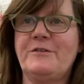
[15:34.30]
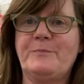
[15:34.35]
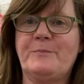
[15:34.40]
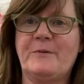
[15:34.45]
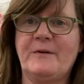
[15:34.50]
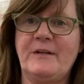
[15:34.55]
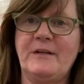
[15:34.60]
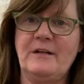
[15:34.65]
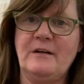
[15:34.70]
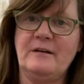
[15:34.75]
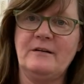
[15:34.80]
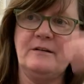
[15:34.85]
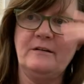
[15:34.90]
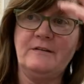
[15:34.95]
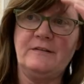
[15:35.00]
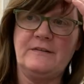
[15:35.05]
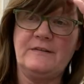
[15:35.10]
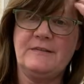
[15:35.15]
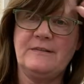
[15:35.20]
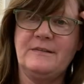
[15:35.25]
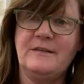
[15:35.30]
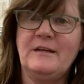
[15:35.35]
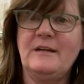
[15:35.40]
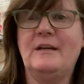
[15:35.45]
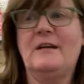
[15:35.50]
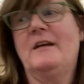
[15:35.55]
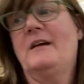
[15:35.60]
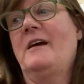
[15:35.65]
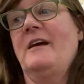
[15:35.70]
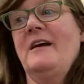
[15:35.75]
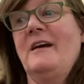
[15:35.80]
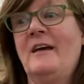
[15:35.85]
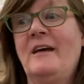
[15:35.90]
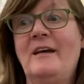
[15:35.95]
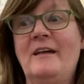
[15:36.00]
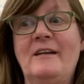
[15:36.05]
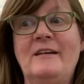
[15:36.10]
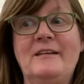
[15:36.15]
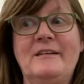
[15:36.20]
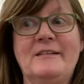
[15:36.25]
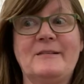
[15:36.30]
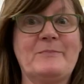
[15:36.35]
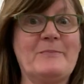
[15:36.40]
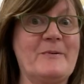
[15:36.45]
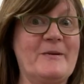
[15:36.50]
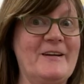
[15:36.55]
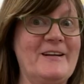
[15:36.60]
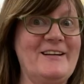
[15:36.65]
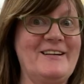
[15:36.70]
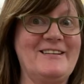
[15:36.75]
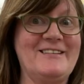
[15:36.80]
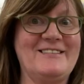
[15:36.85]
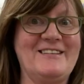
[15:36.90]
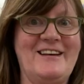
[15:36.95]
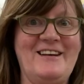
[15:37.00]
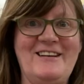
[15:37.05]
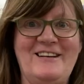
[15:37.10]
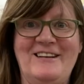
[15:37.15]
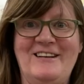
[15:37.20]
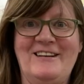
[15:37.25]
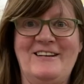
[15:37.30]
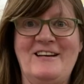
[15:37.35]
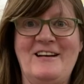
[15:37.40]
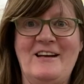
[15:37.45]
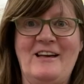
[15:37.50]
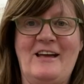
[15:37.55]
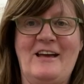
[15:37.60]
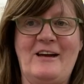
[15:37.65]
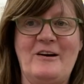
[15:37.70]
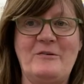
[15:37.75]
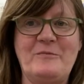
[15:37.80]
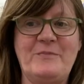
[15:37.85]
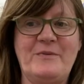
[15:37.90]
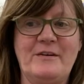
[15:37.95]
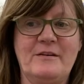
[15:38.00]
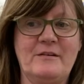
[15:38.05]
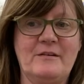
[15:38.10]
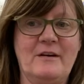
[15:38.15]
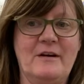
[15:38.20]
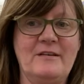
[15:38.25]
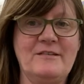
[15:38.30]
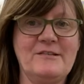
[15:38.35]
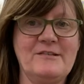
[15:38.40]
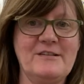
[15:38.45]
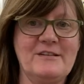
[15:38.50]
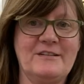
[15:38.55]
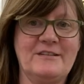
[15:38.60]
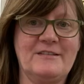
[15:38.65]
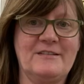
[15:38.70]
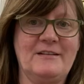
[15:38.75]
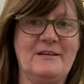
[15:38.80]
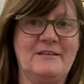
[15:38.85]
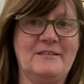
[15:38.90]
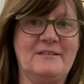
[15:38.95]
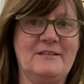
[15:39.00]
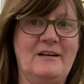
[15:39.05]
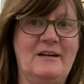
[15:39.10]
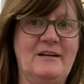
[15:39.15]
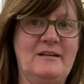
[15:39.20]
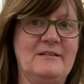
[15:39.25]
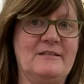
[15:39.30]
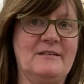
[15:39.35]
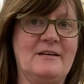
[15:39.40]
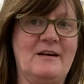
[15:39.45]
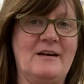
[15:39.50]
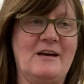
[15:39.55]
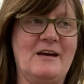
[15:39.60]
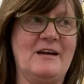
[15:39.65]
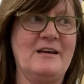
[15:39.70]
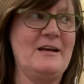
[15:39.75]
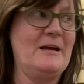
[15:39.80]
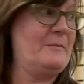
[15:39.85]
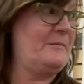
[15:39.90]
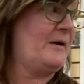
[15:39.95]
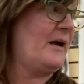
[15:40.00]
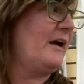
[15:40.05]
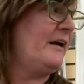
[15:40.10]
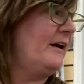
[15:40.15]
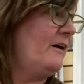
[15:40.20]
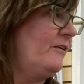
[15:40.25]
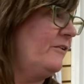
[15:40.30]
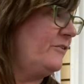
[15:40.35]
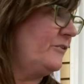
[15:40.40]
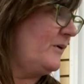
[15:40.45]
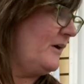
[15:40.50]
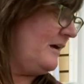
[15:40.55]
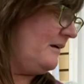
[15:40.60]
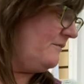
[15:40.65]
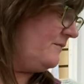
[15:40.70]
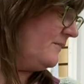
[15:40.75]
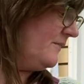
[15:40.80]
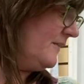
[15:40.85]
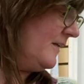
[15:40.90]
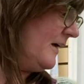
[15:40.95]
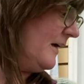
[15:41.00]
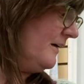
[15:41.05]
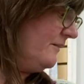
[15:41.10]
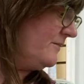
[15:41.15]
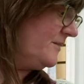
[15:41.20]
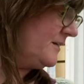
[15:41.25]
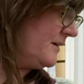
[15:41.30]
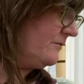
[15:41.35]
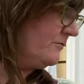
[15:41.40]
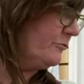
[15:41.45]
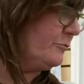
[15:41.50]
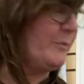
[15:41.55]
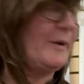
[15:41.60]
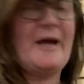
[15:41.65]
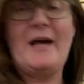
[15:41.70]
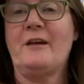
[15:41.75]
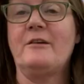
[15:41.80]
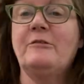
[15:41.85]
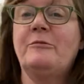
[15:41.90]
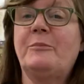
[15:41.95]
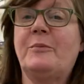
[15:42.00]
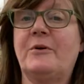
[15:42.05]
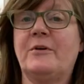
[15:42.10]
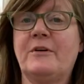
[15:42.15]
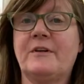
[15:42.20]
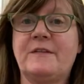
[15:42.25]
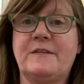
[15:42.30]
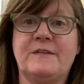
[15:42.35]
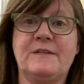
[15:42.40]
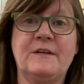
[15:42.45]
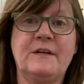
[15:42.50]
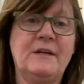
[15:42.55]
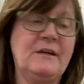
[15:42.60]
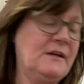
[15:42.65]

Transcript: Spring Yarns and it's pretty exciting. I hope you guys are as excited as I am. I also have I have several pattern books